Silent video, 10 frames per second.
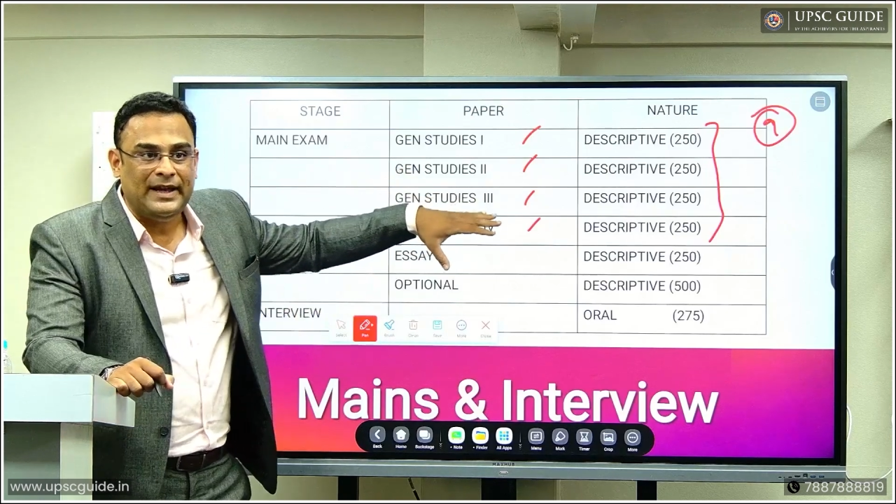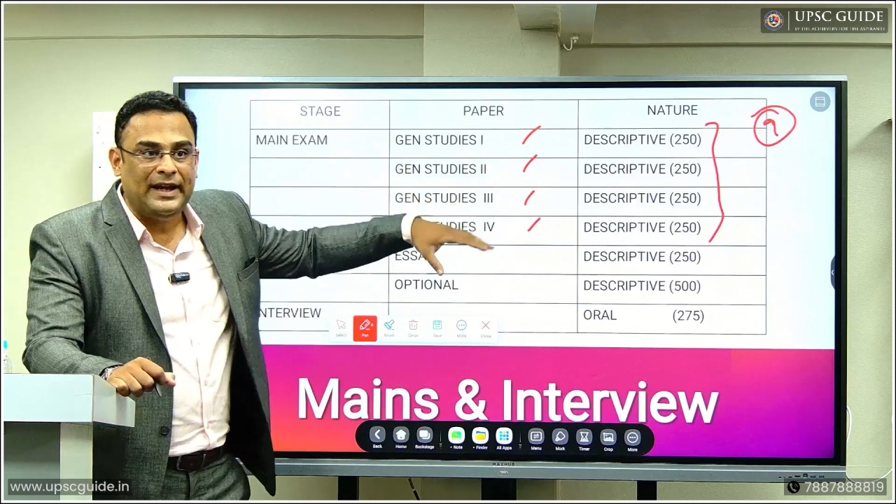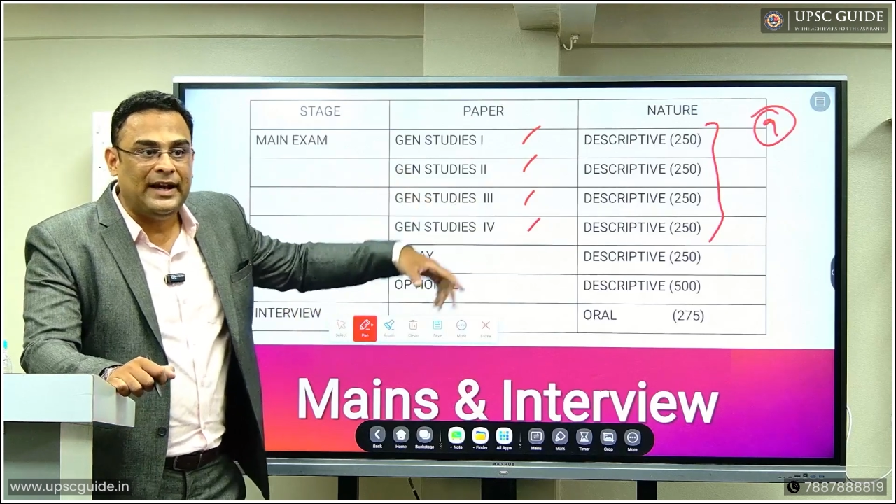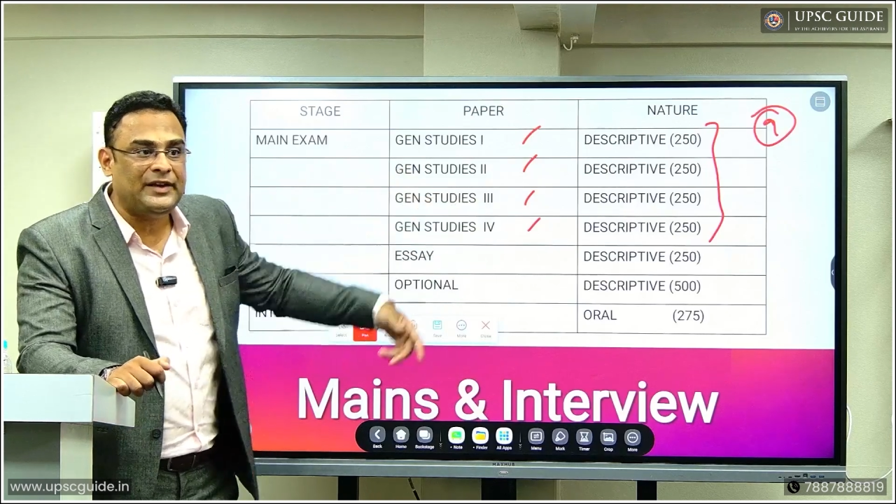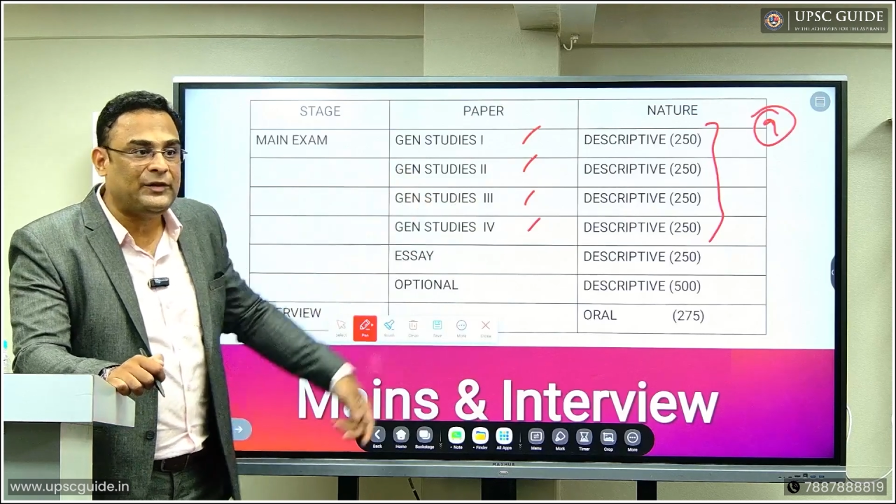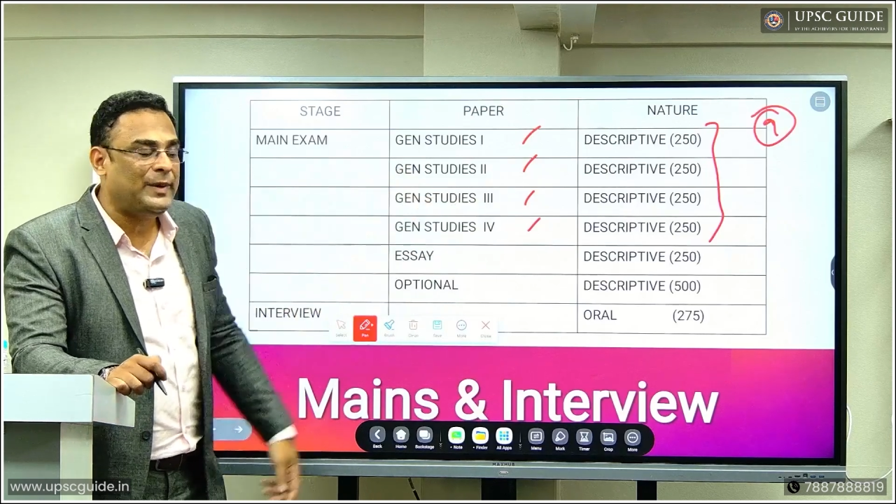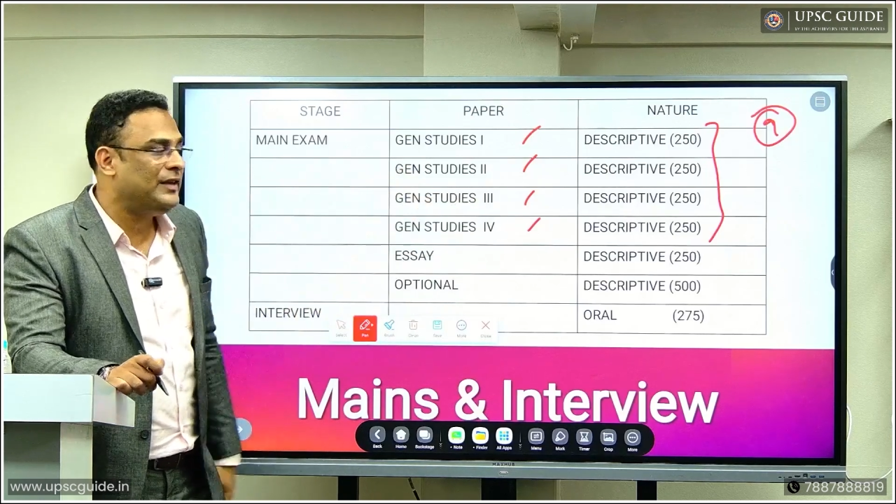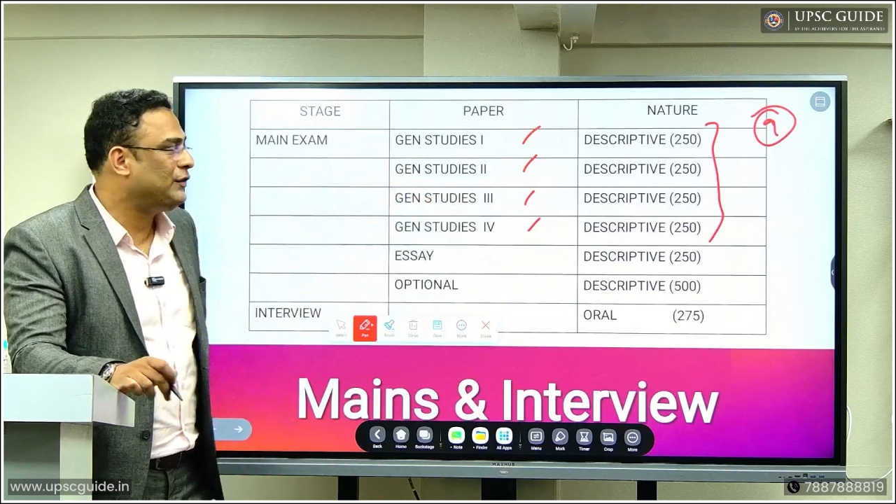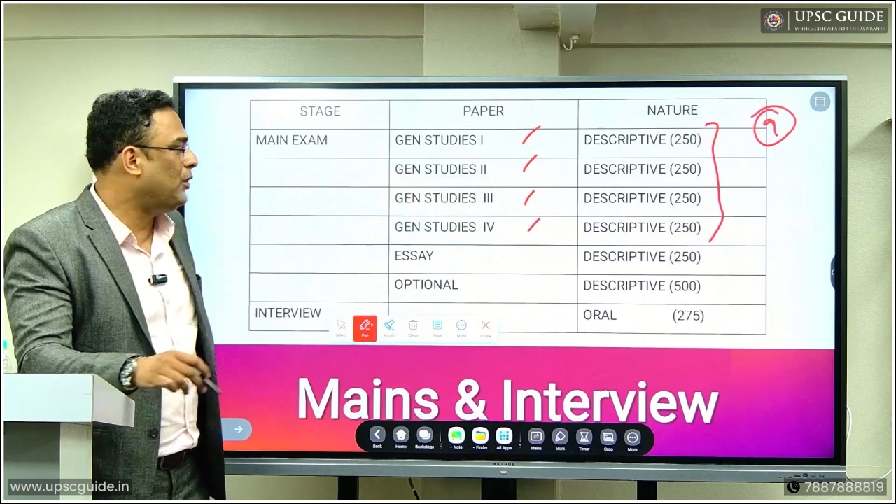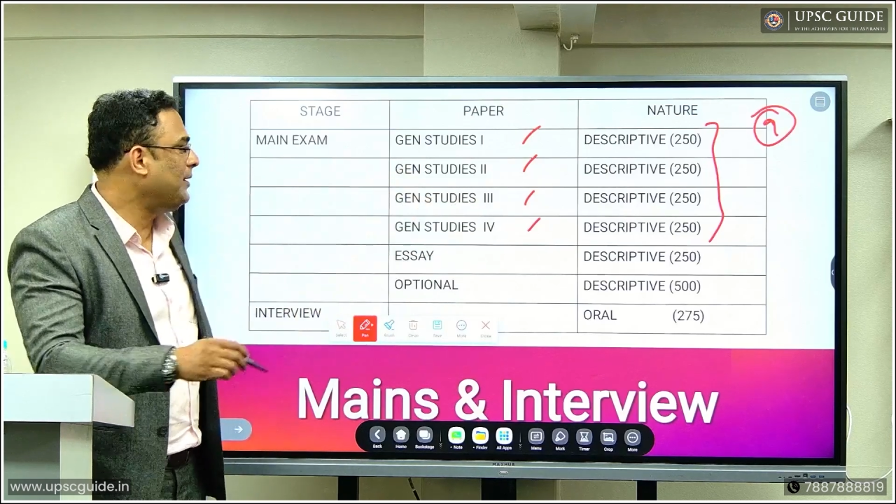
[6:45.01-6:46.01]
It is based
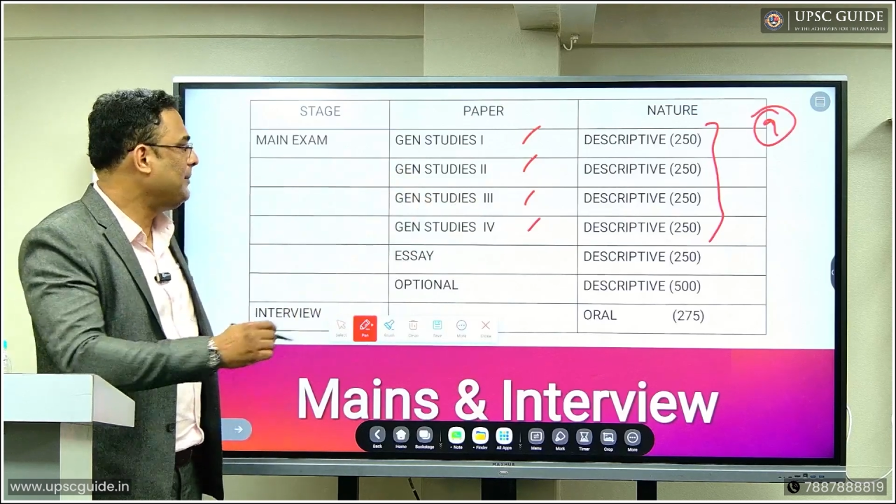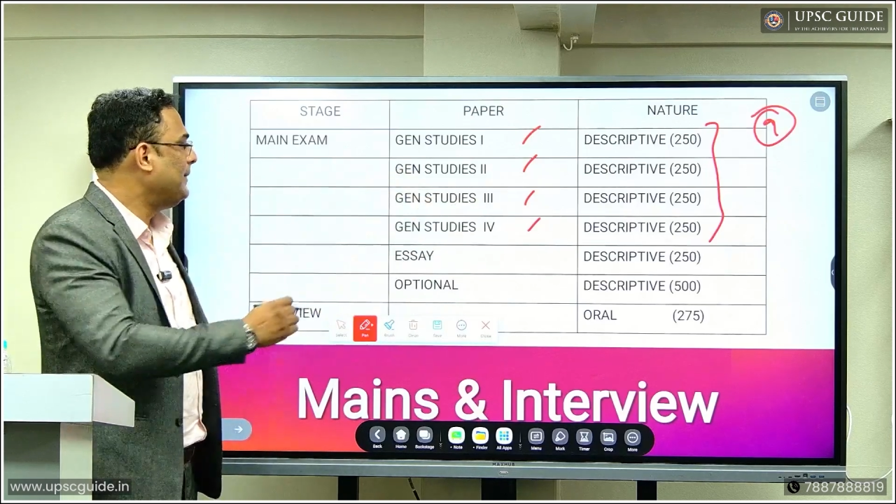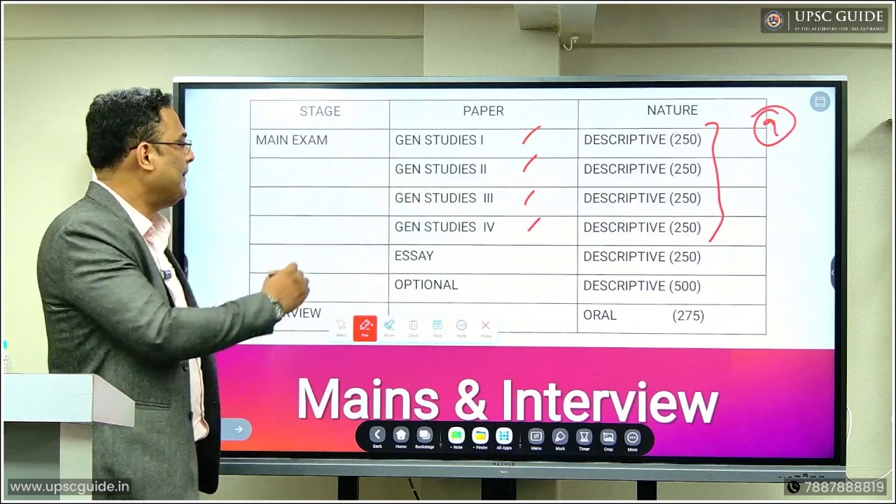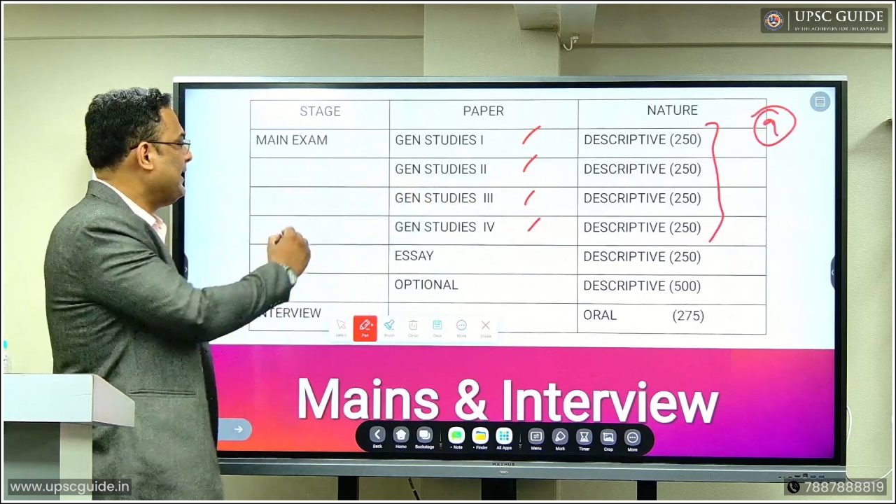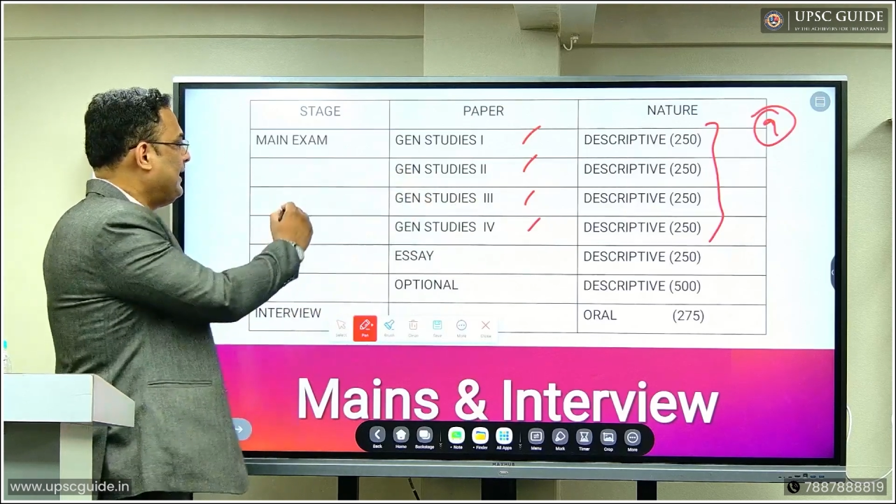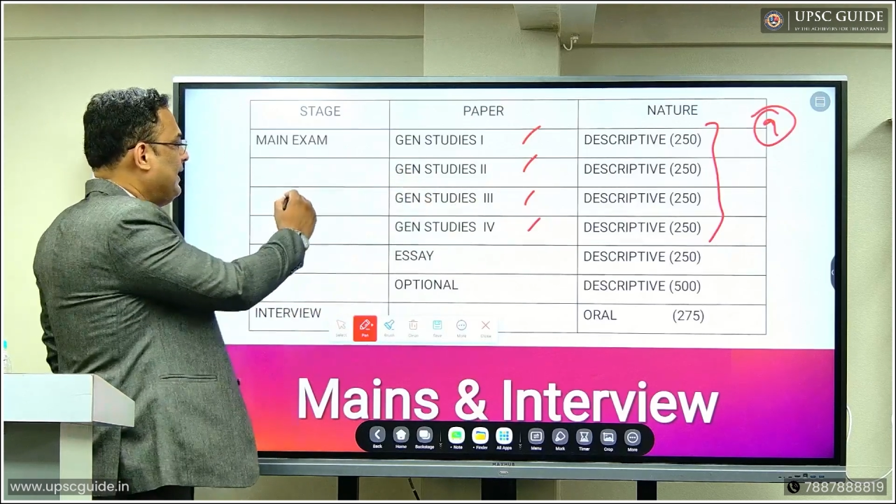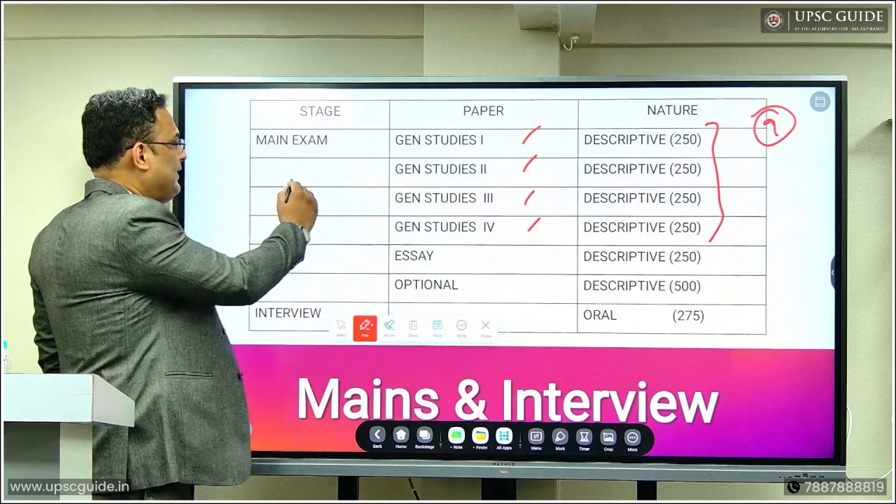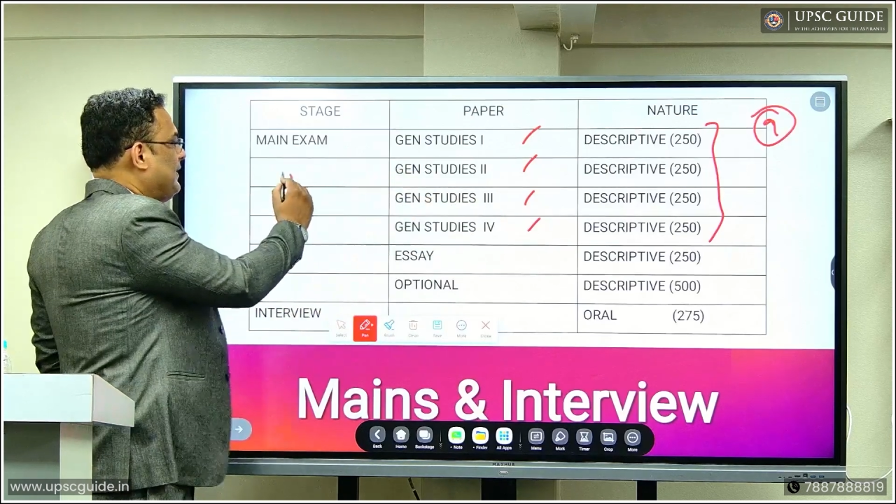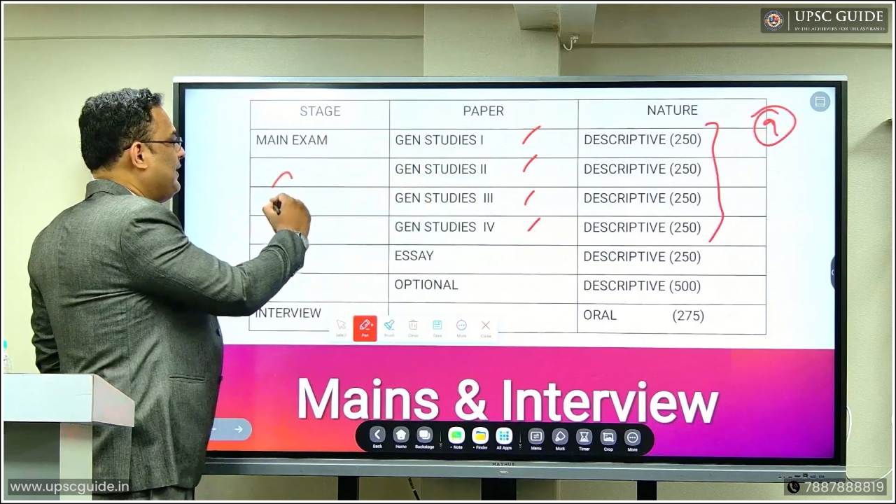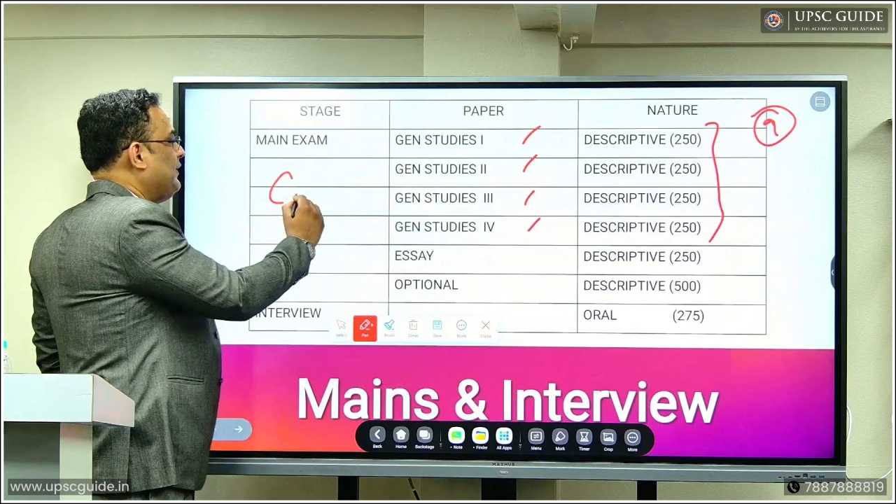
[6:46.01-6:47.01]
on case studies.